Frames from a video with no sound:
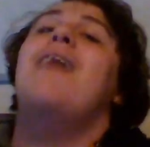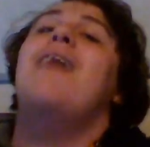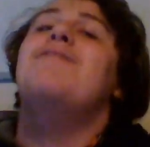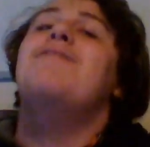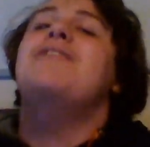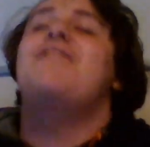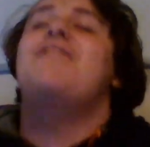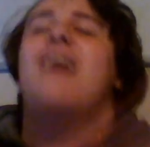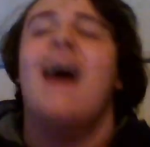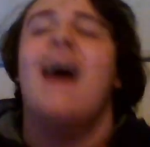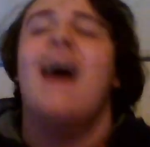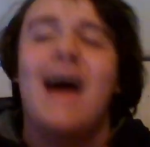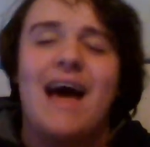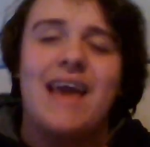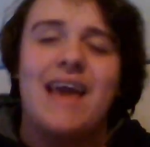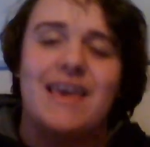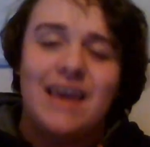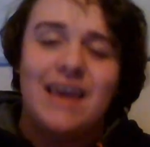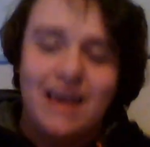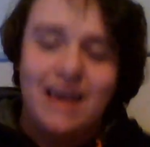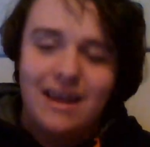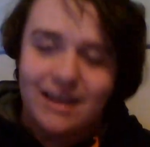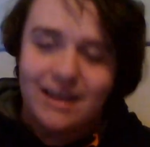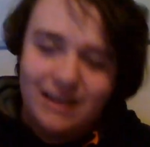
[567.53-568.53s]
tie
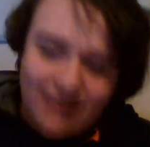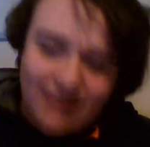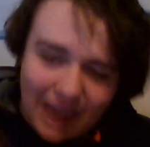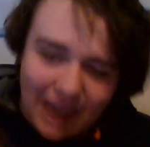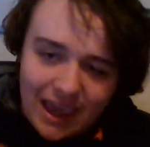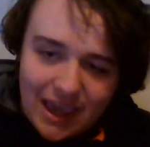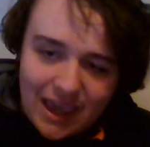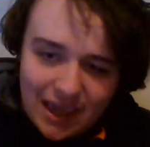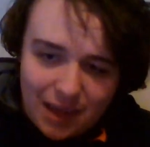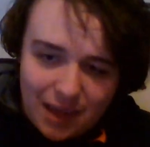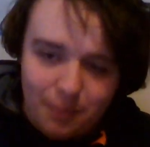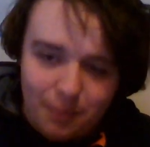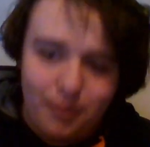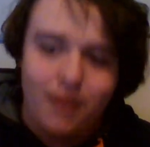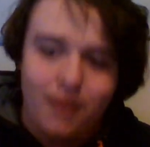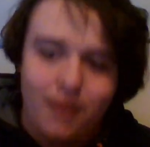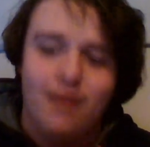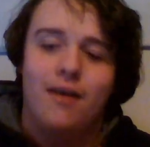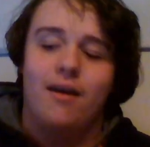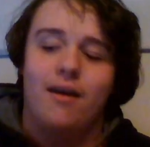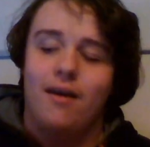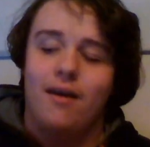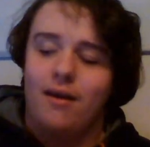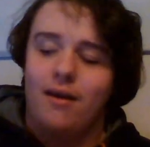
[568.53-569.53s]
game.
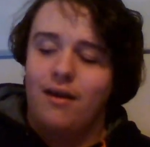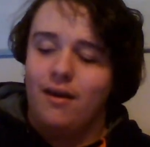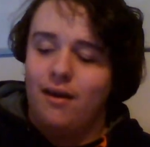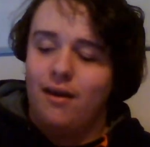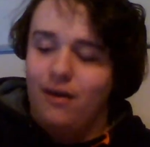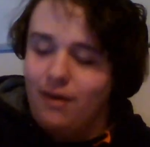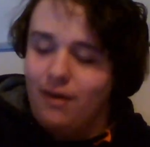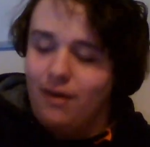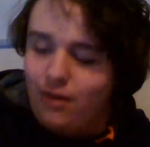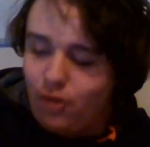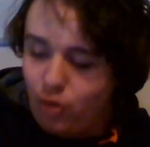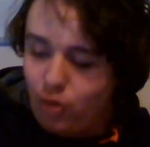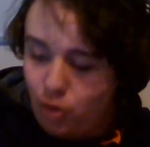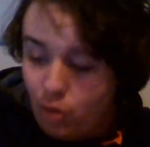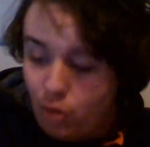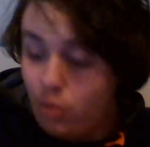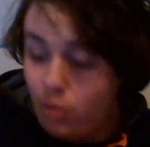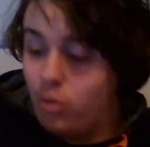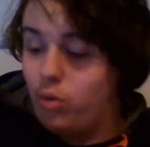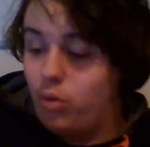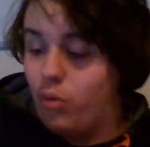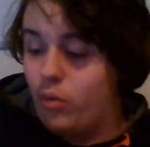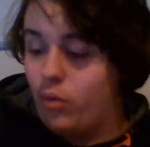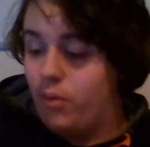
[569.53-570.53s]
Whew.
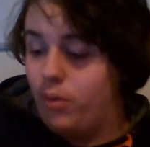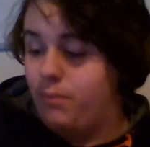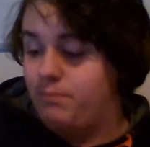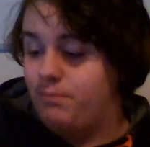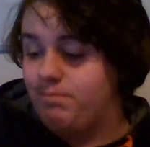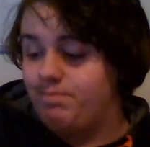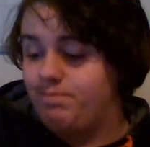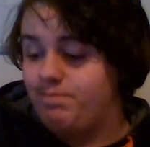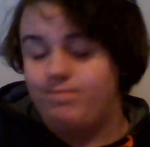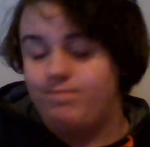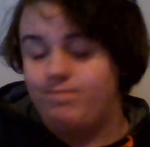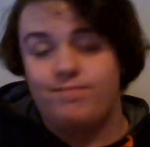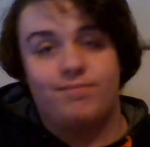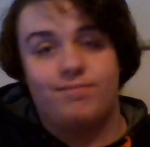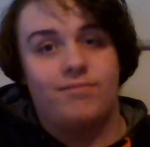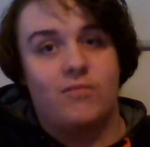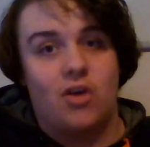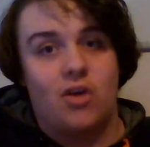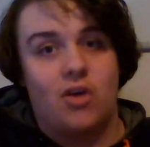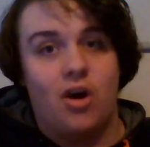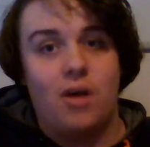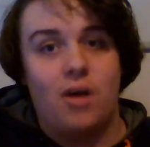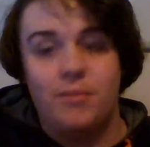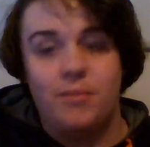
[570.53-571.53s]

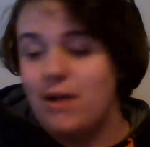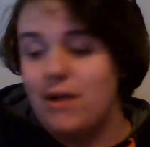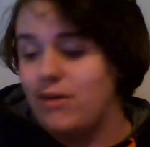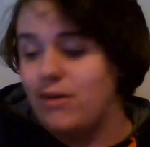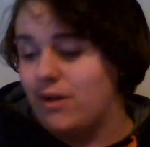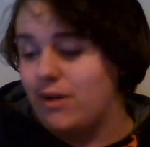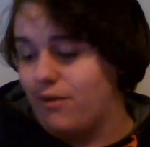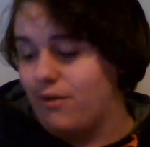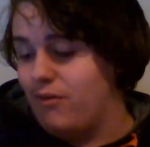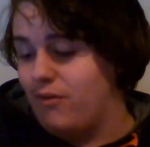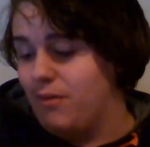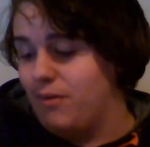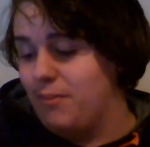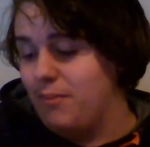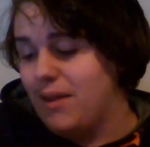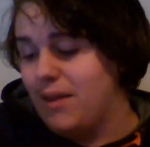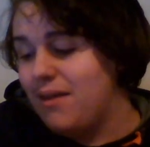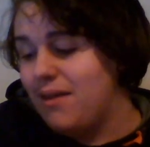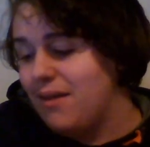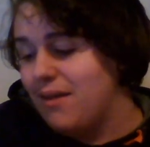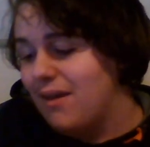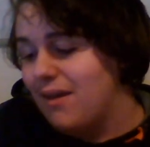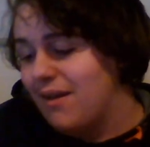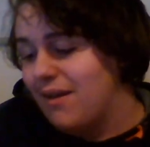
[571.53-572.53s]
Calm down here for a minute.
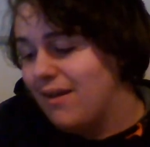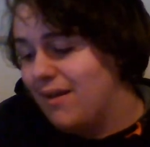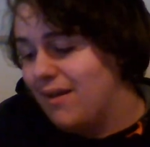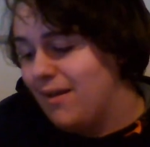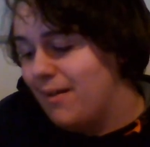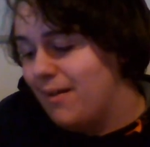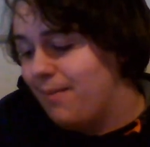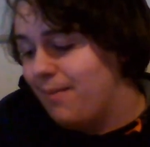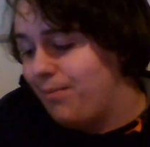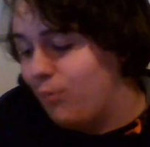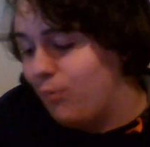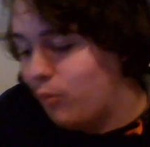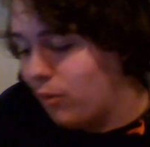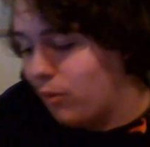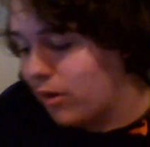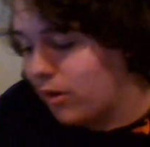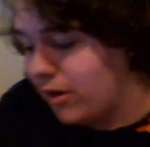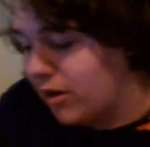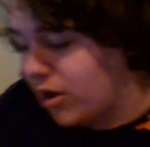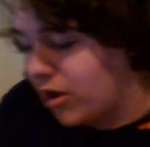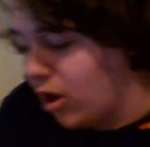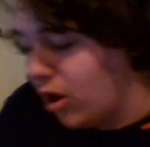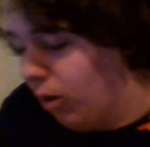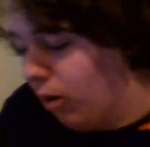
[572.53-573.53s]
We're good
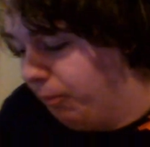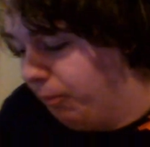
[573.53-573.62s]
to go.